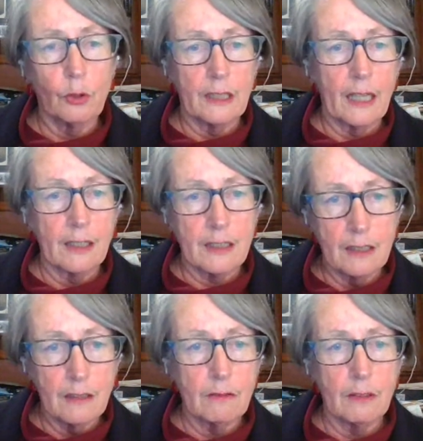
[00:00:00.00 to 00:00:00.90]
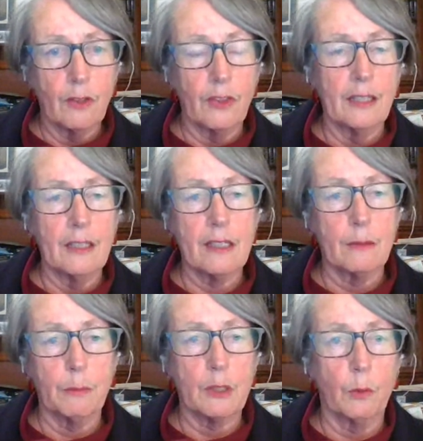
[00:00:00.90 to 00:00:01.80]
cooking our dinner and
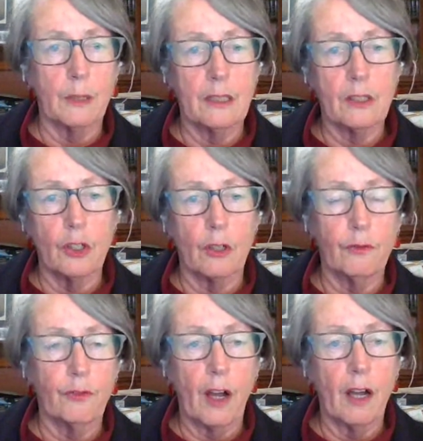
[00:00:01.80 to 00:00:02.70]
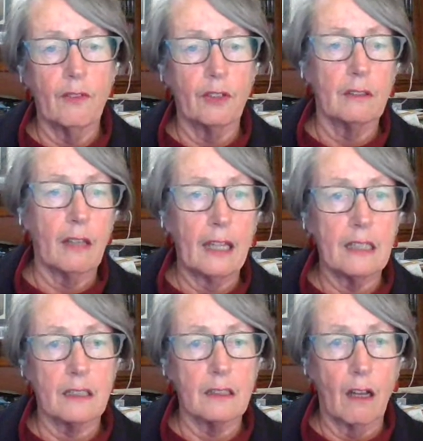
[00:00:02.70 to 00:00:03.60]
things between 5 and
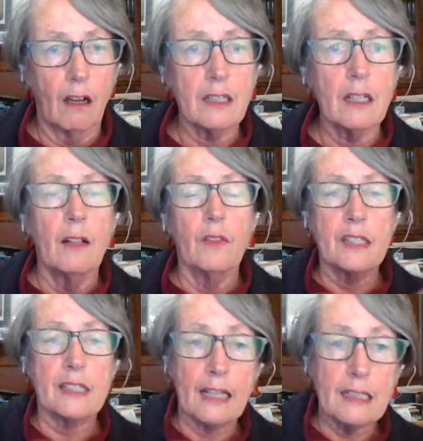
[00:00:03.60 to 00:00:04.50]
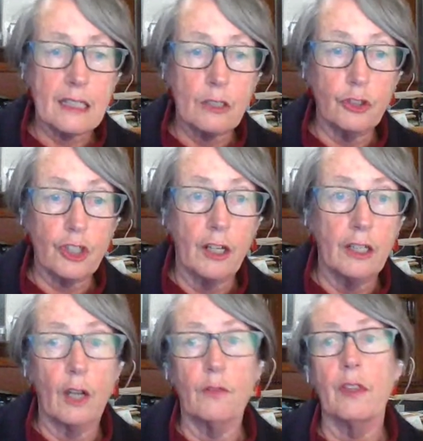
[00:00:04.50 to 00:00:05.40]
8 at night, the sun's still
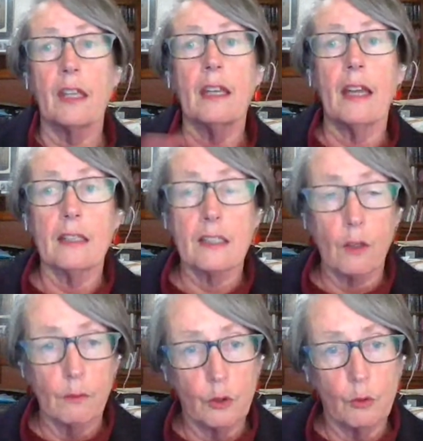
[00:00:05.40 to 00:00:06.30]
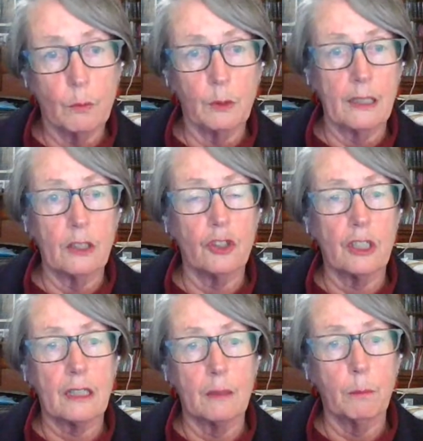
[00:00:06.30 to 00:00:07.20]
shining over there, and so renewable
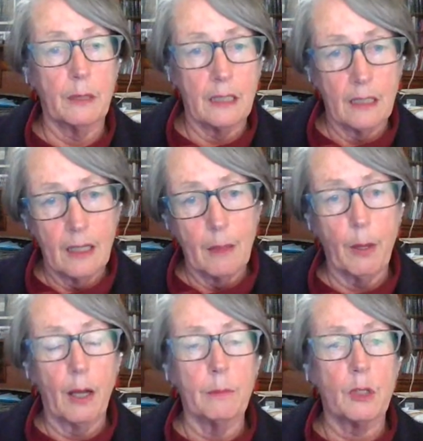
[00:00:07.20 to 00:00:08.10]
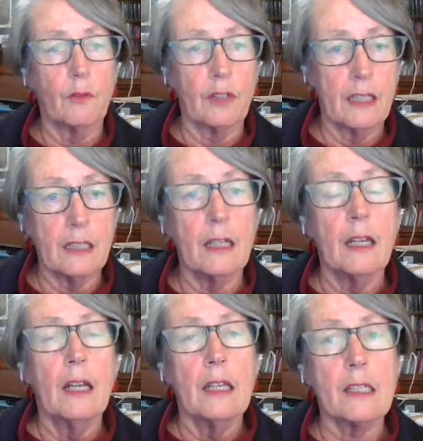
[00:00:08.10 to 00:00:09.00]
energy can be piped over here.
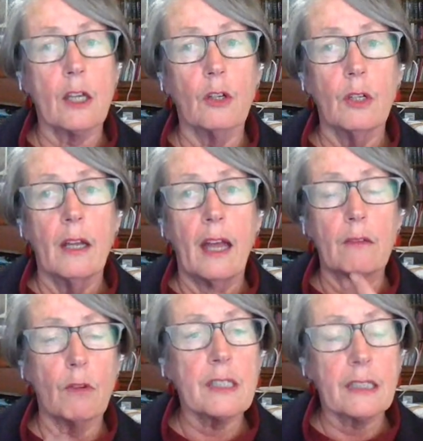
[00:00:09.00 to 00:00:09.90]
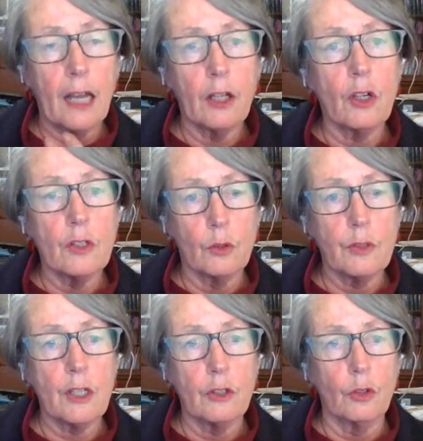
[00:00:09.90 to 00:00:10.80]
So, and Ross Garnaut's
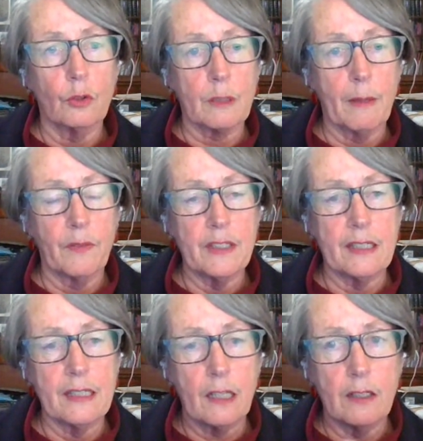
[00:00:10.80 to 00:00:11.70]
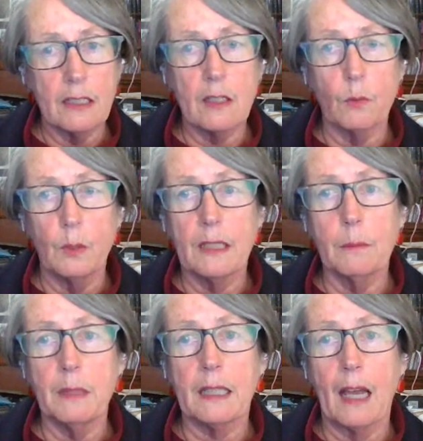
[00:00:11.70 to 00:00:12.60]
also talked about this idea that we
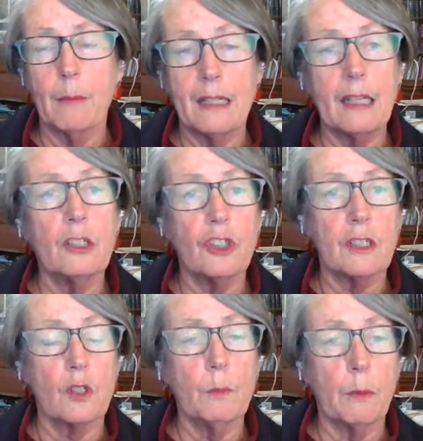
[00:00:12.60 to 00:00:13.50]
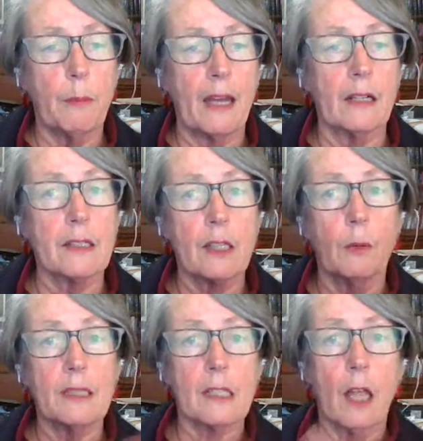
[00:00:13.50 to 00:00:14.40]
can become an energy superpower.
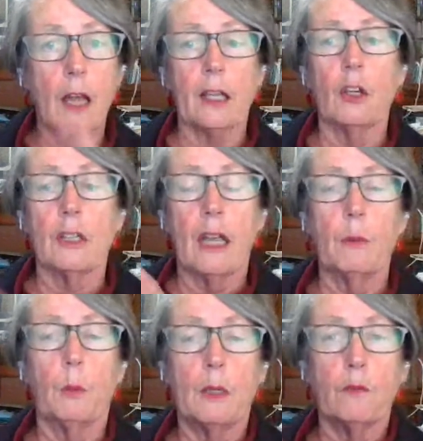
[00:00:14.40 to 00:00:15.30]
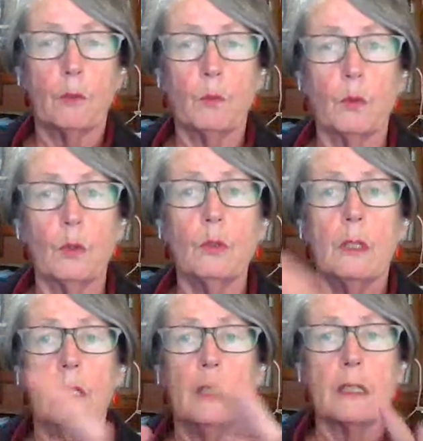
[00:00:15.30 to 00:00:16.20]
So it's like, okay, we went from
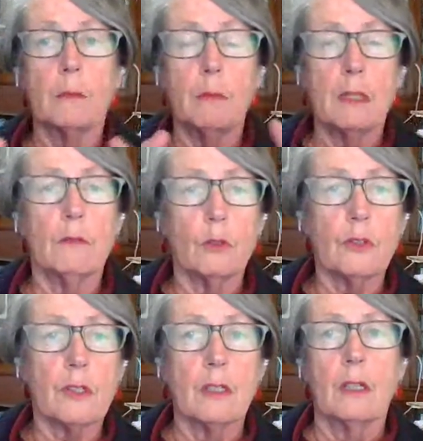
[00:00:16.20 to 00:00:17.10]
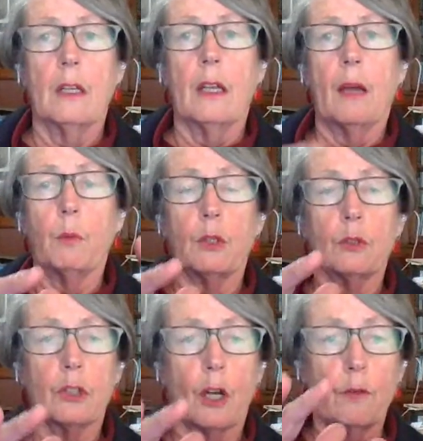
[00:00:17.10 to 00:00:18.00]
wool to minerals, and we
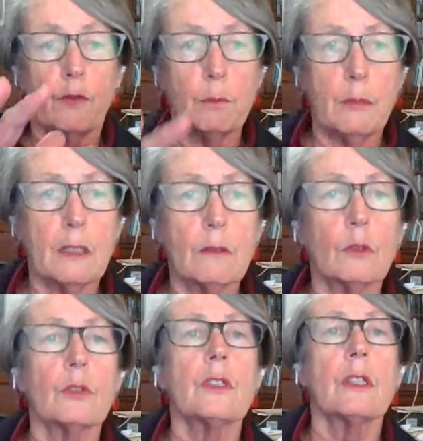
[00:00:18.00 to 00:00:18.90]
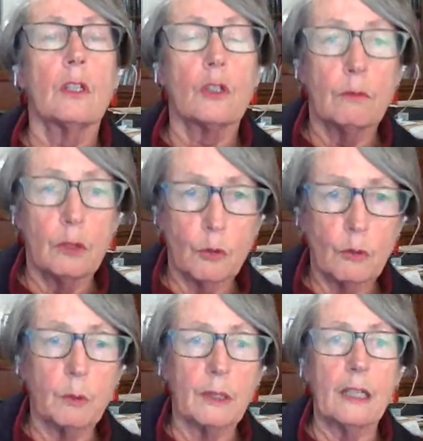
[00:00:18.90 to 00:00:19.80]
could go from minerals to
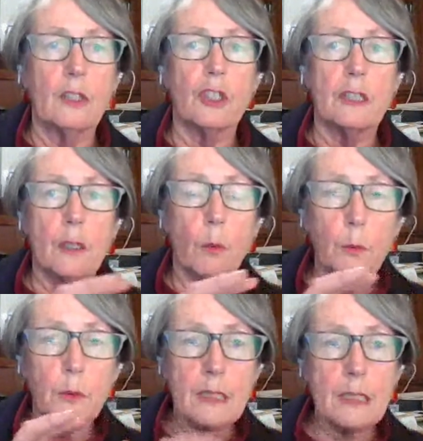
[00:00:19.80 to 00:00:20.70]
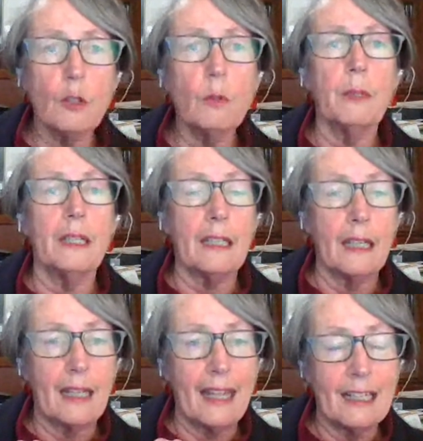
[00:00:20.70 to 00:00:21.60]
renewable energy. So we would still
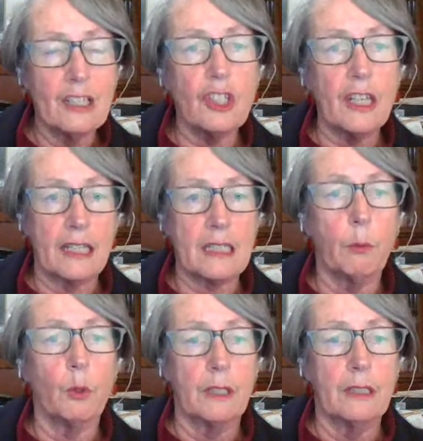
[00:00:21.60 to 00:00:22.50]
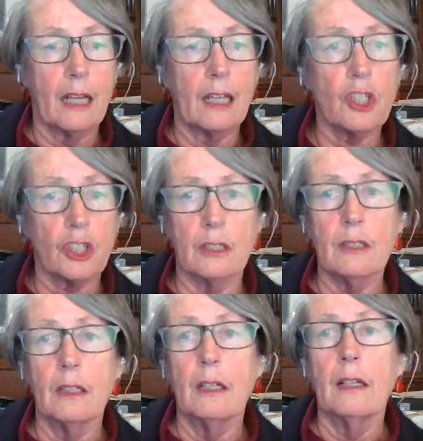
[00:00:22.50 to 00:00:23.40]
be an energy exporting nation,